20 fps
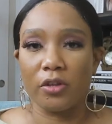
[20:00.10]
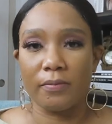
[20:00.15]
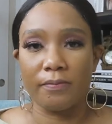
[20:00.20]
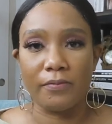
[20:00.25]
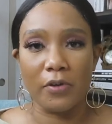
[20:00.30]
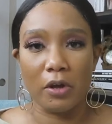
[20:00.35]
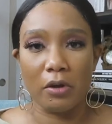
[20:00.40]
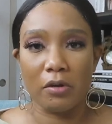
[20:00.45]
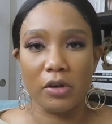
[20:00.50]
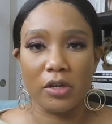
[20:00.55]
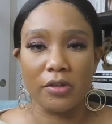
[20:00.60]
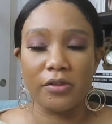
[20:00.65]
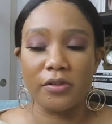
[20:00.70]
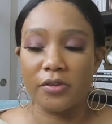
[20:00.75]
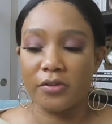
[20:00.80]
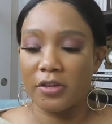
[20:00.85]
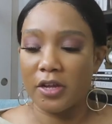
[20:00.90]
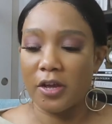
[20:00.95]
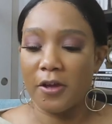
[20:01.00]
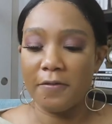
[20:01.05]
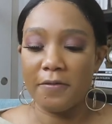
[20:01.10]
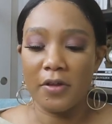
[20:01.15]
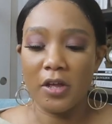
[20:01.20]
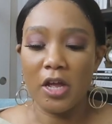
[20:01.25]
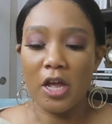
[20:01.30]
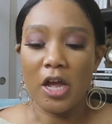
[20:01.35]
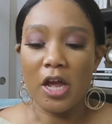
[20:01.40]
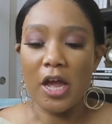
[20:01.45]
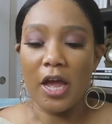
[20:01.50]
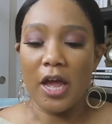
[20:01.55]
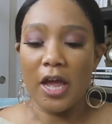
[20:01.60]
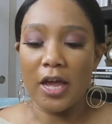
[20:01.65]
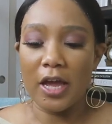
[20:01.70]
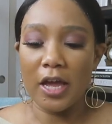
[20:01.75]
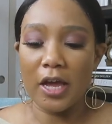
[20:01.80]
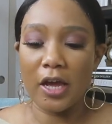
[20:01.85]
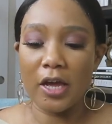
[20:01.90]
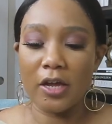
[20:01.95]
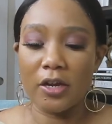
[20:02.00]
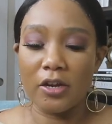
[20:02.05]
just very stiff,
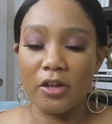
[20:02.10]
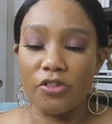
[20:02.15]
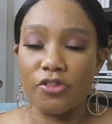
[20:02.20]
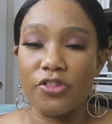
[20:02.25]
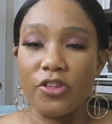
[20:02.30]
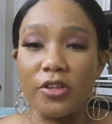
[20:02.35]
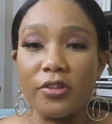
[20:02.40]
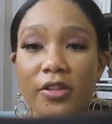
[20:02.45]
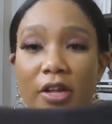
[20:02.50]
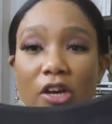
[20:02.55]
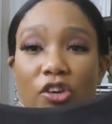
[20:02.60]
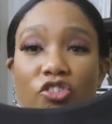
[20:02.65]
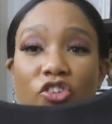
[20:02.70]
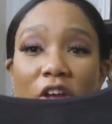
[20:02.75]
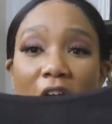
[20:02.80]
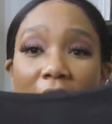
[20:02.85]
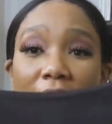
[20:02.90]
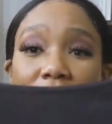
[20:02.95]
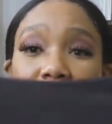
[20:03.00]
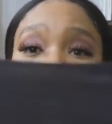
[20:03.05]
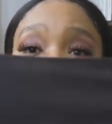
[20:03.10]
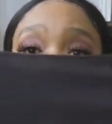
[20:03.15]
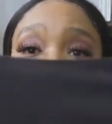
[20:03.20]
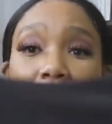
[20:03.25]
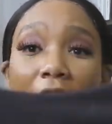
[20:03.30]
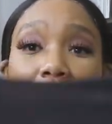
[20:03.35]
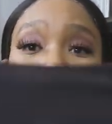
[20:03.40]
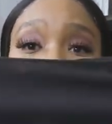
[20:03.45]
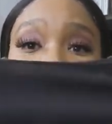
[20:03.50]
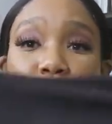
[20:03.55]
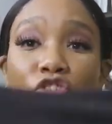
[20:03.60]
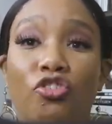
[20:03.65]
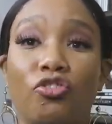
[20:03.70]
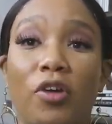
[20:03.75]
and this actually has a lot of